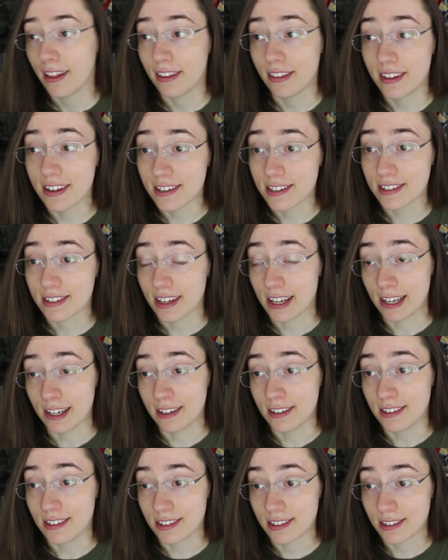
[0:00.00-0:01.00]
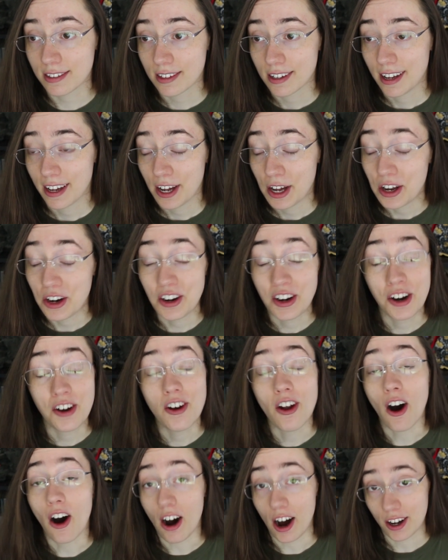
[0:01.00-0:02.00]
This is
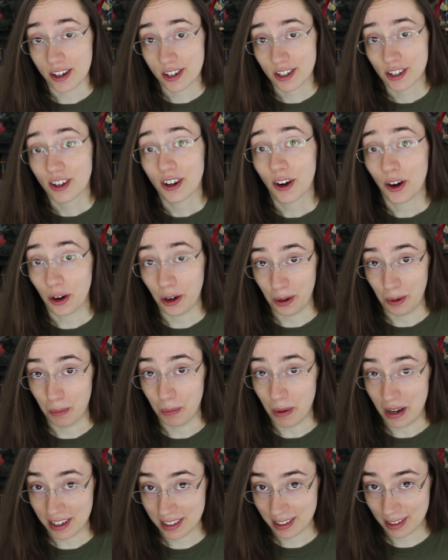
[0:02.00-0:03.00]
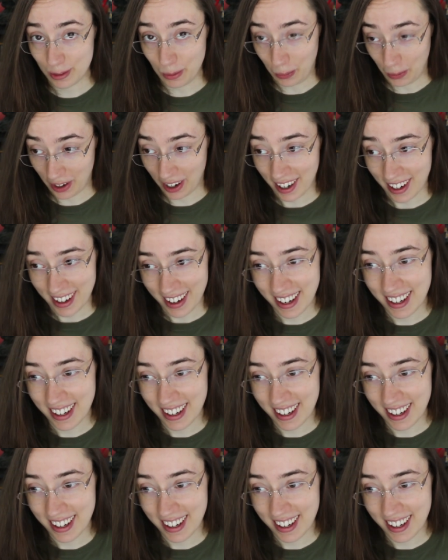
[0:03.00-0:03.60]
not her best work.